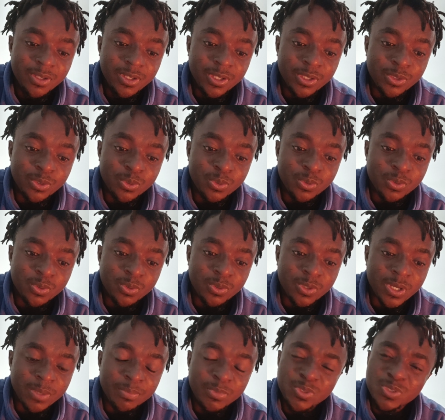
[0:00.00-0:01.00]
you know
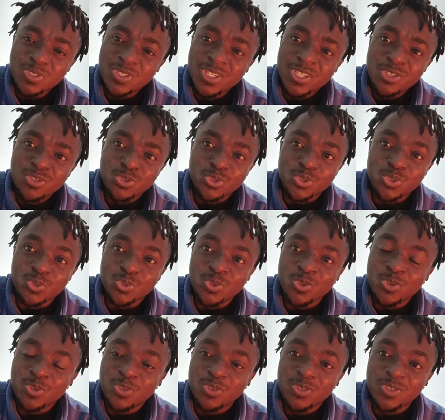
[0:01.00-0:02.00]
i'm not saying you should
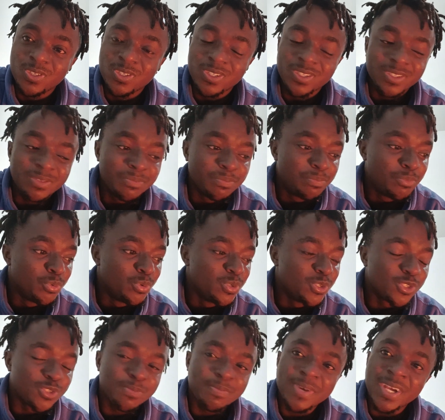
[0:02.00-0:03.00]
not put
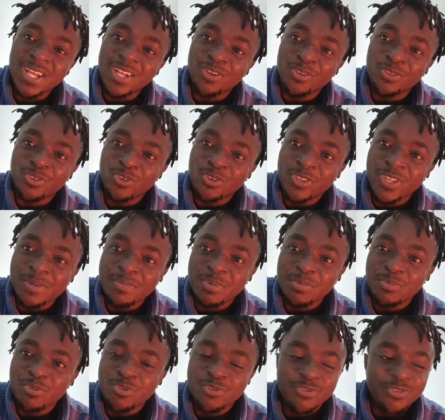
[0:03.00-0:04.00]
smile on other
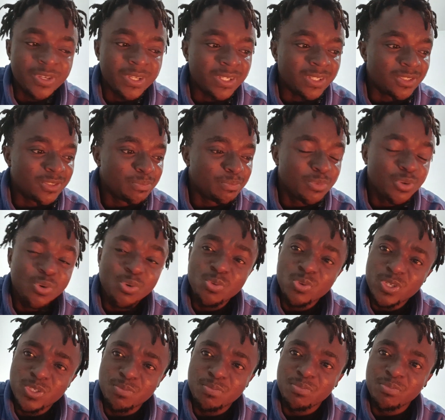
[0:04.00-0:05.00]
people's face but
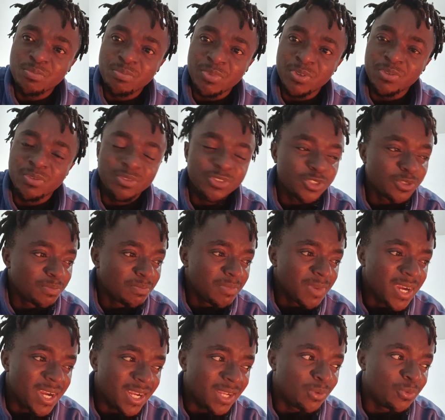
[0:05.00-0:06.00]
always
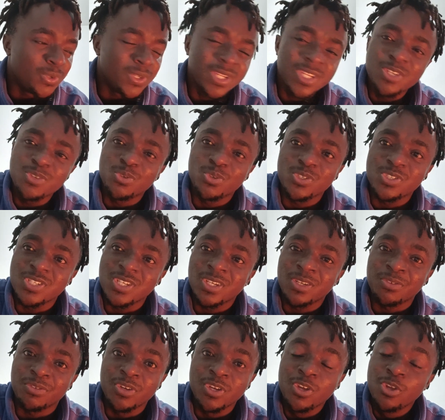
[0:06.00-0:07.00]
smile within
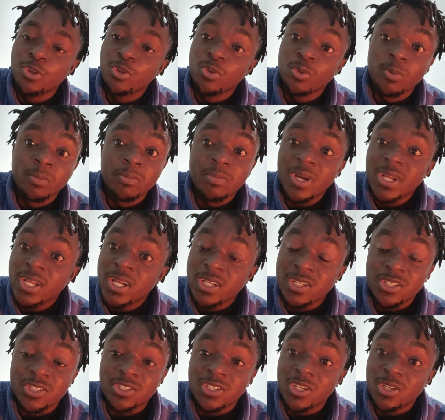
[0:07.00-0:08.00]
yourself no matter
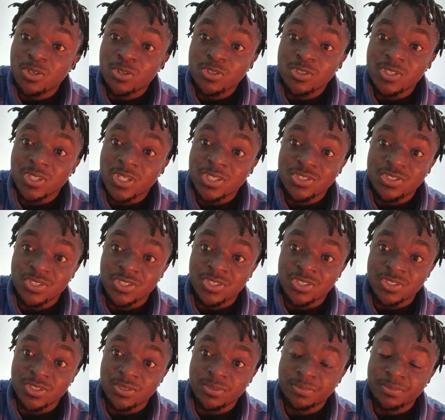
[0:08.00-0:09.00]
the
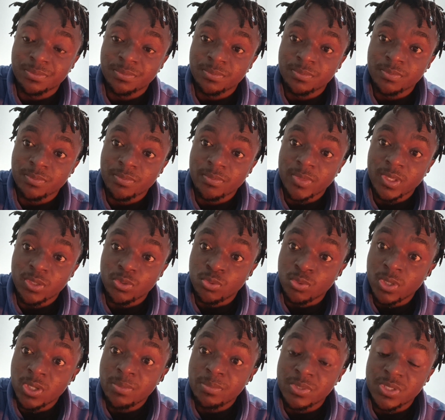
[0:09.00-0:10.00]
circumstances you
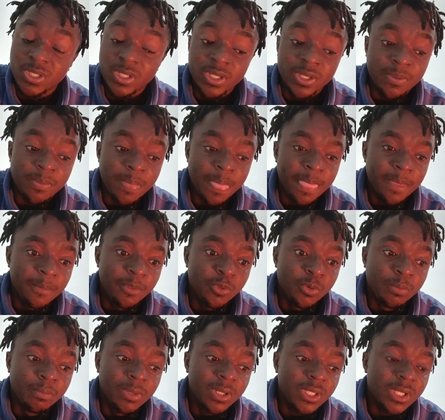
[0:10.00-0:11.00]
come am saying
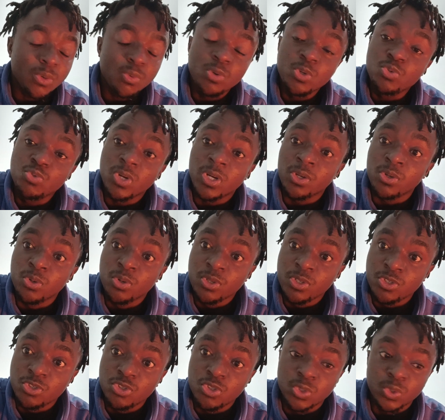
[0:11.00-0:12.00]
no matter what you are
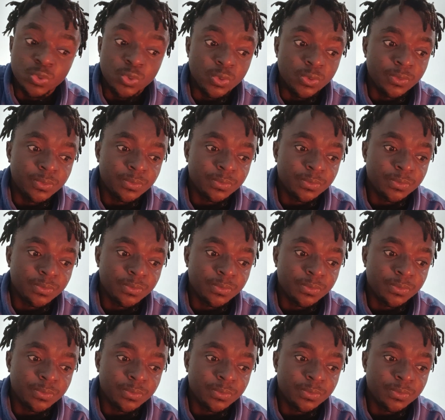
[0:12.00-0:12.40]
going through